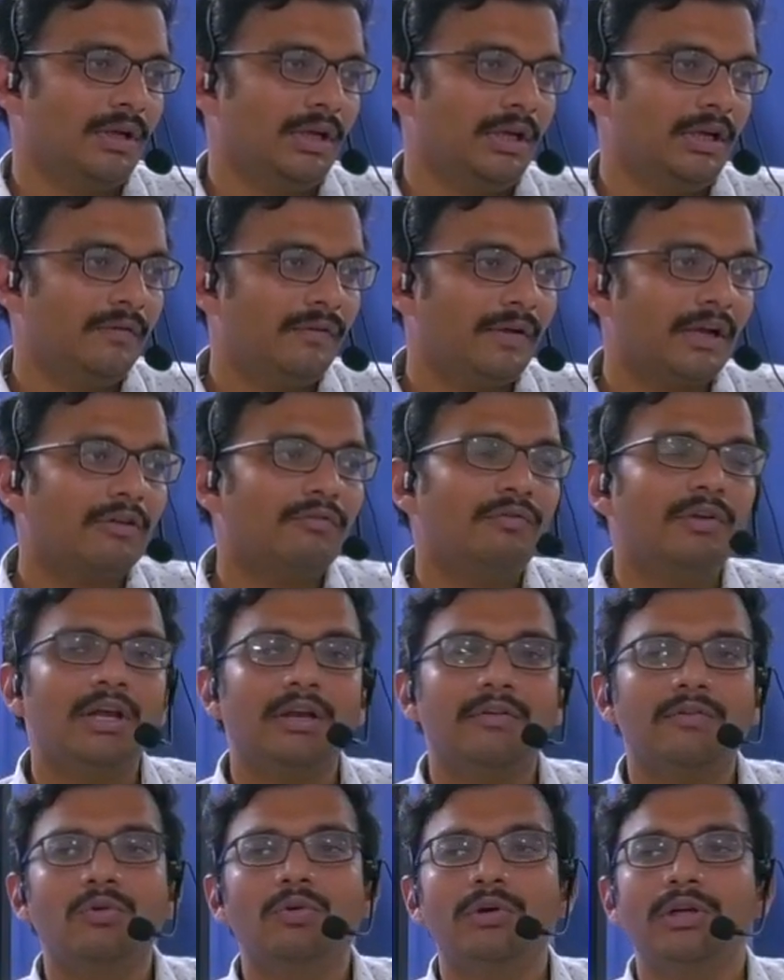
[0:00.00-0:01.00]
In fact, we
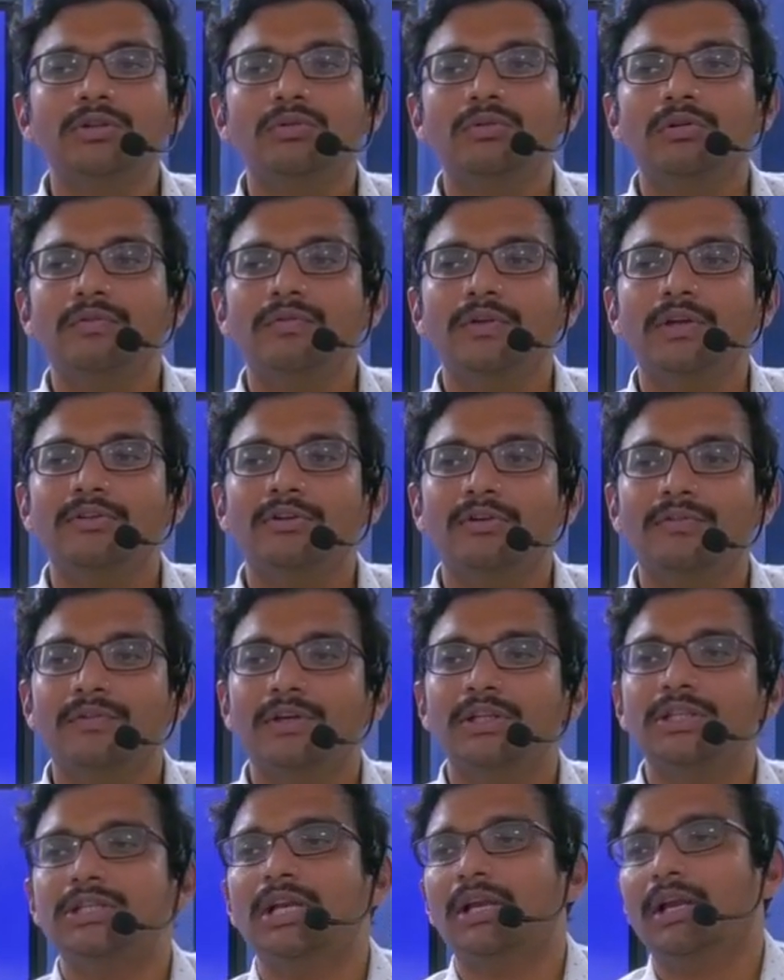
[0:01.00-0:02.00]
are going through a phase of
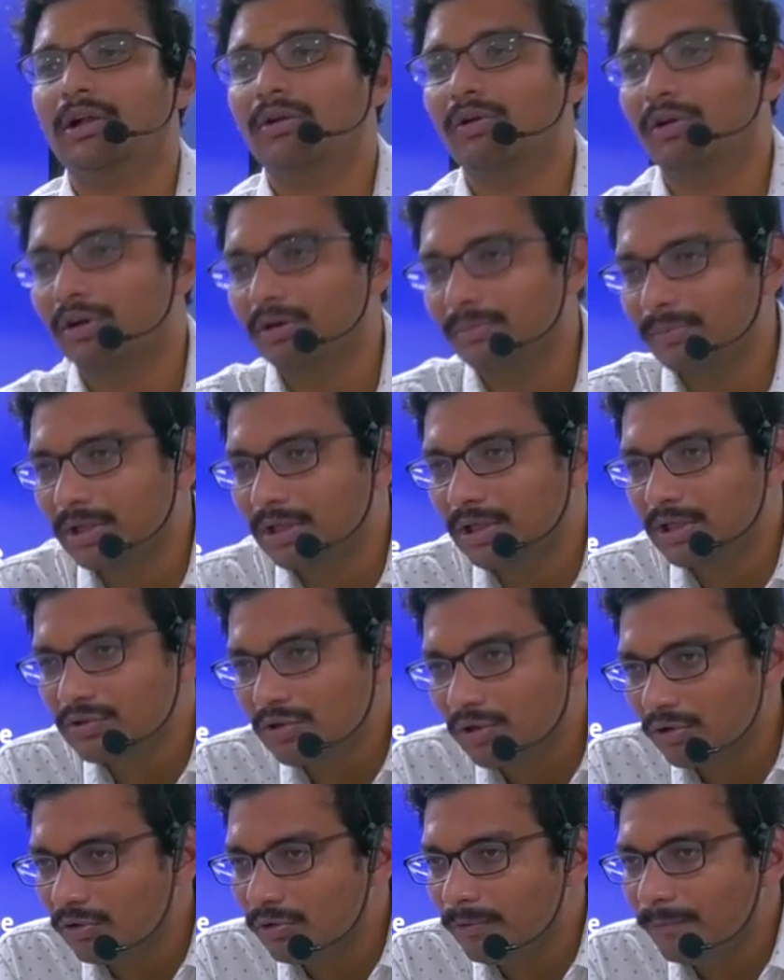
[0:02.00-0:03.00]
digital economy. Yes
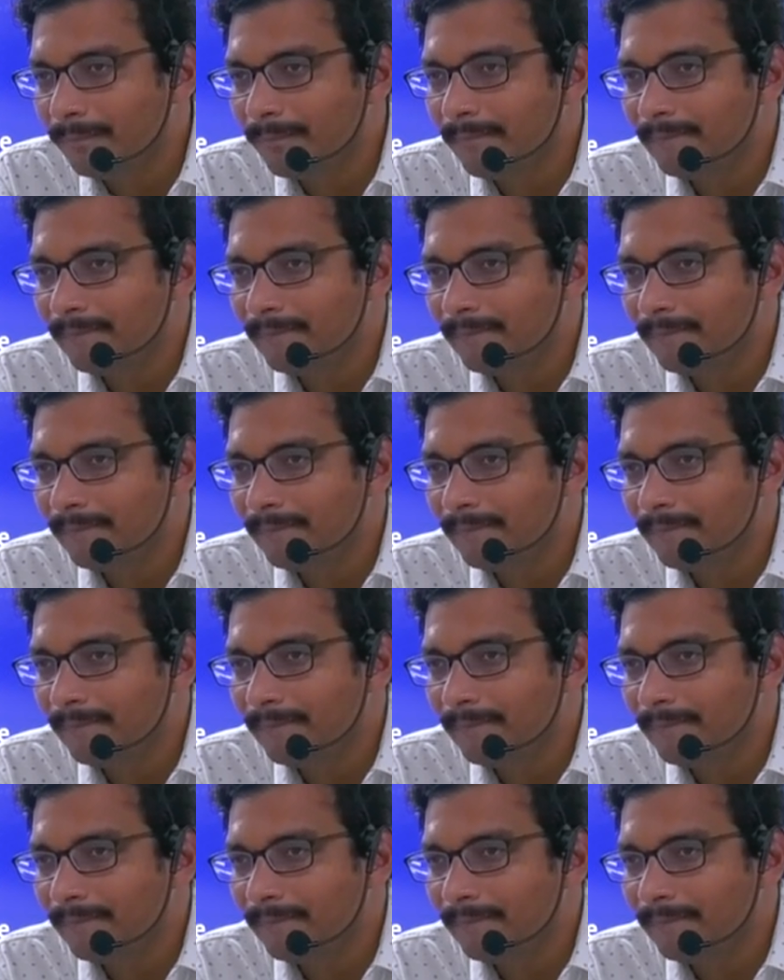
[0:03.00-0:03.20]
or no?